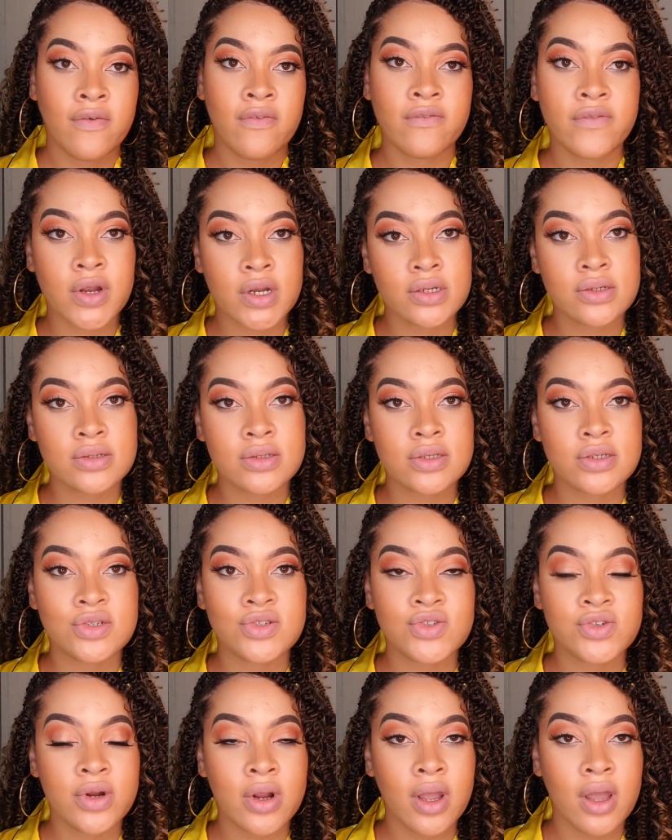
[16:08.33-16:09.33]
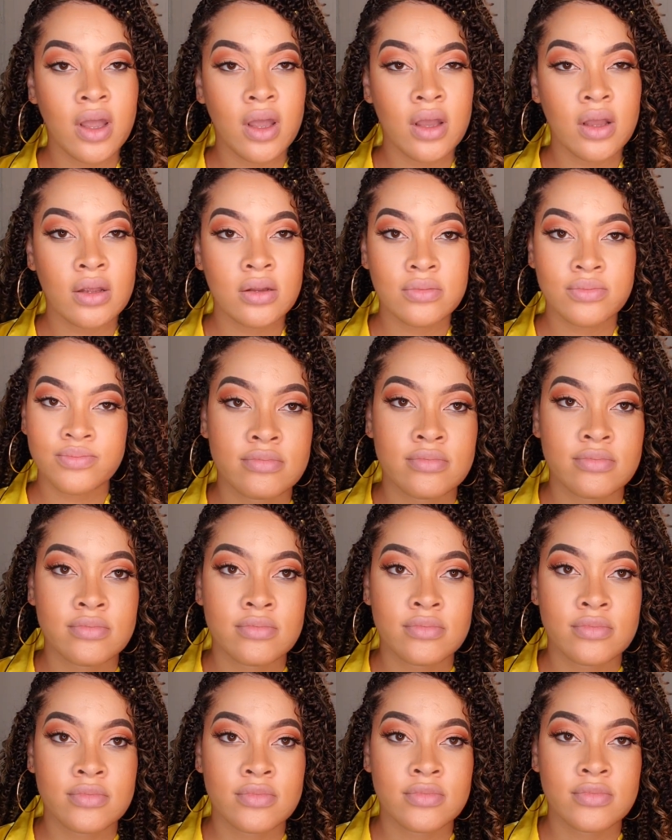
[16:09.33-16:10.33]
First the train,
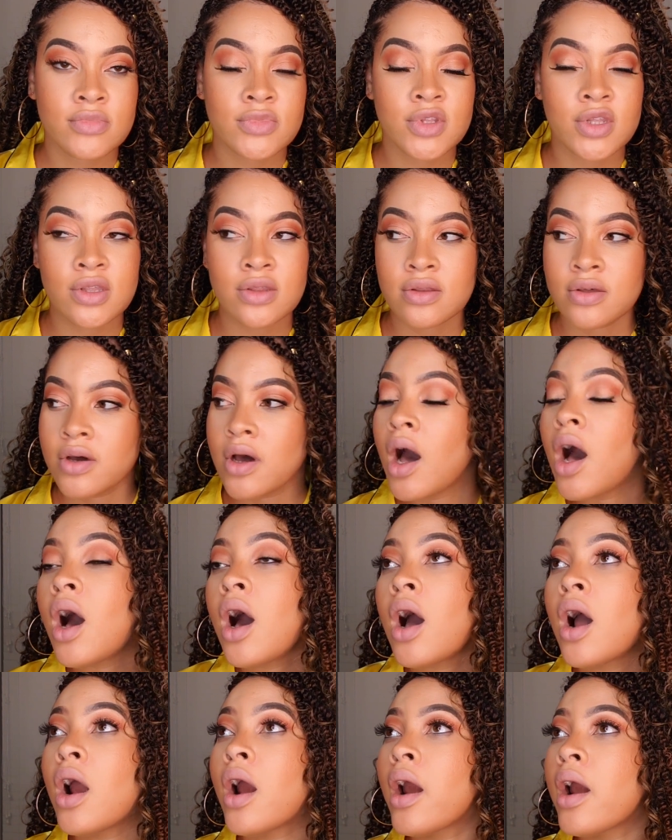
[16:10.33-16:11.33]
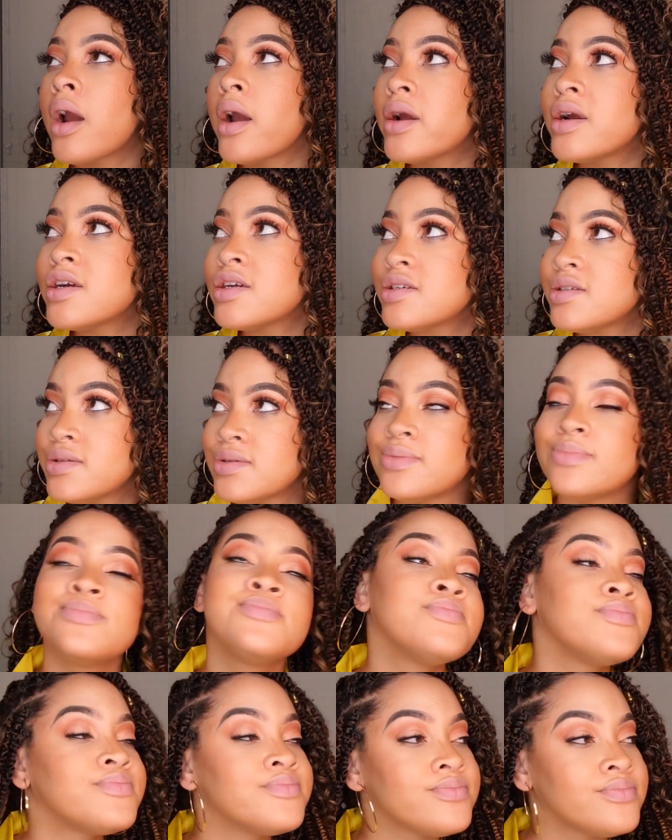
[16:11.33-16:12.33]
then the cars,
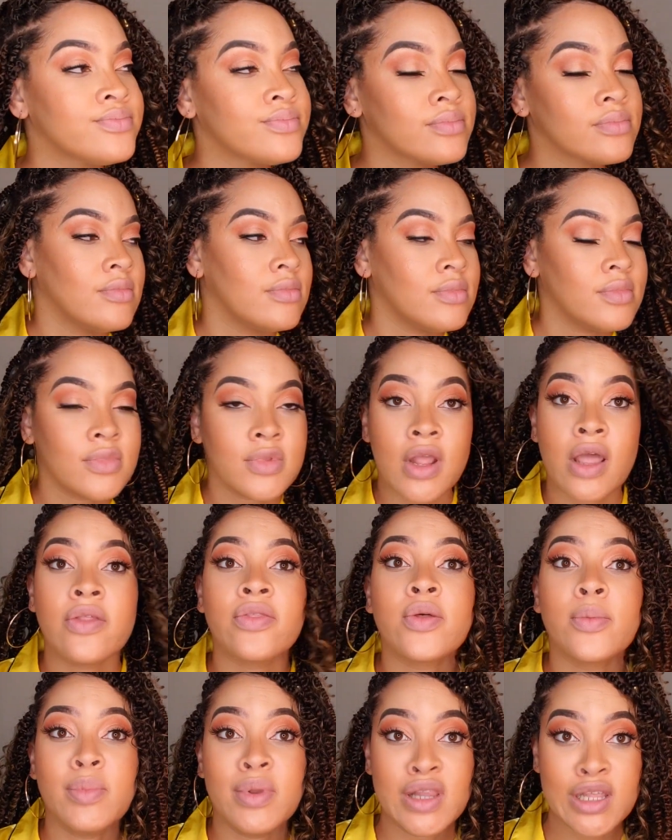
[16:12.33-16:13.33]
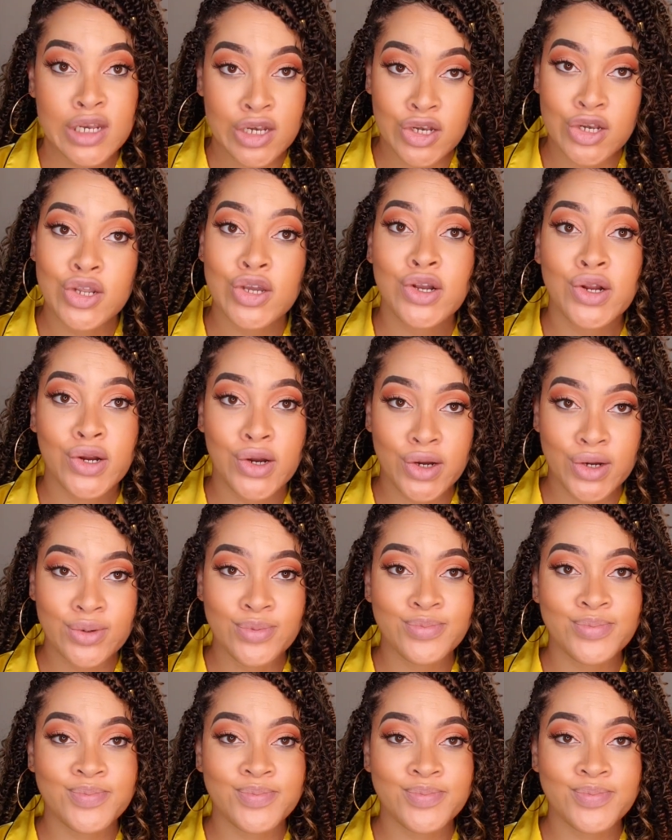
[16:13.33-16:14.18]
now the blender.